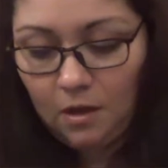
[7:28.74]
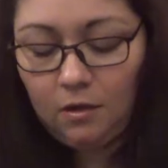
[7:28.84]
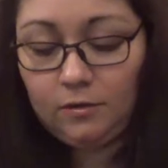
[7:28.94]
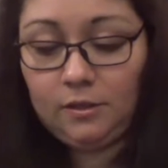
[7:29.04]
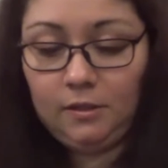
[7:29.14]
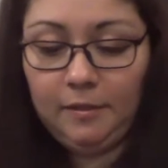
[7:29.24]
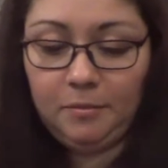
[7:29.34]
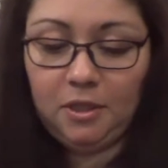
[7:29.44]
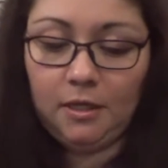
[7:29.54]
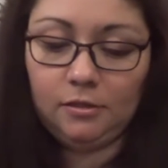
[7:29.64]
oh, it's a lip
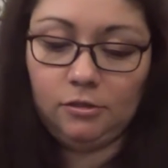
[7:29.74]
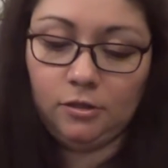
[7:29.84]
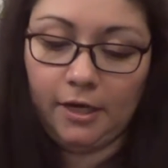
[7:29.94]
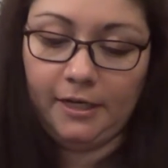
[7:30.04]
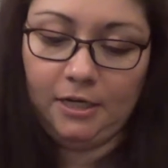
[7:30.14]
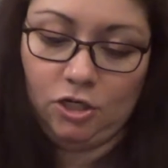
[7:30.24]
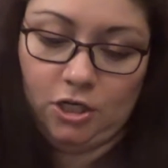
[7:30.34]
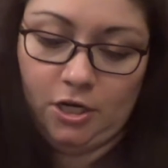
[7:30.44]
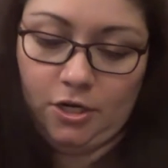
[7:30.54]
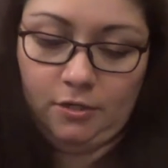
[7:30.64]
gloss, shiny
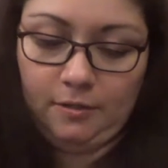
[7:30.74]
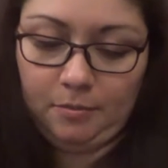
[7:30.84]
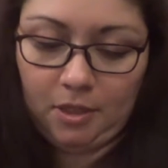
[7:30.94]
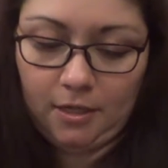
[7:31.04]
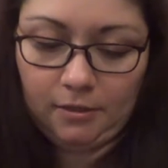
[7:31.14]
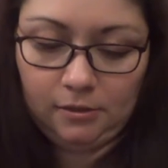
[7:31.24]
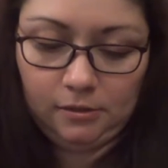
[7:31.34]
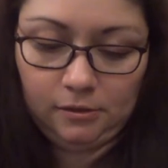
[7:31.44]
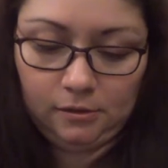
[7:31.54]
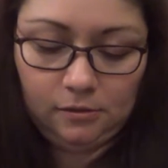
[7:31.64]
sheer lip
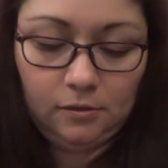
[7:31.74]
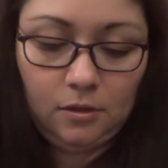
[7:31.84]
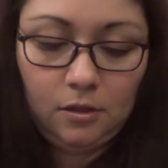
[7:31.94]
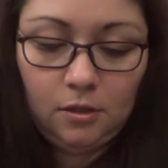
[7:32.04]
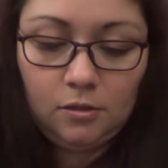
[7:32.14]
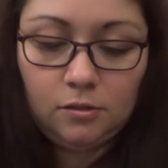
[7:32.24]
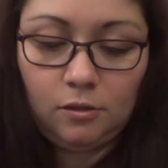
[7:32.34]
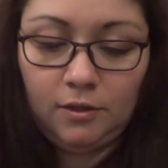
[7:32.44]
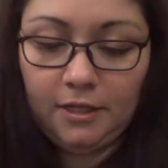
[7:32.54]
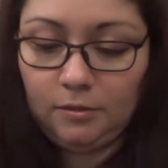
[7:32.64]
gloss. So
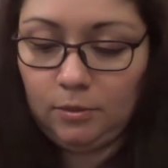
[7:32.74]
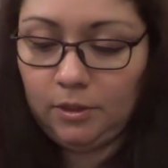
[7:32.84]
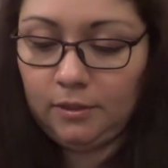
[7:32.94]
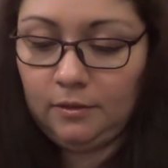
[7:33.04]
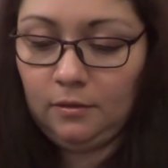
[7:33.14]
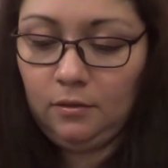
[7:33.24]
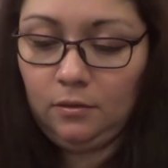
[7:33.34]
this one,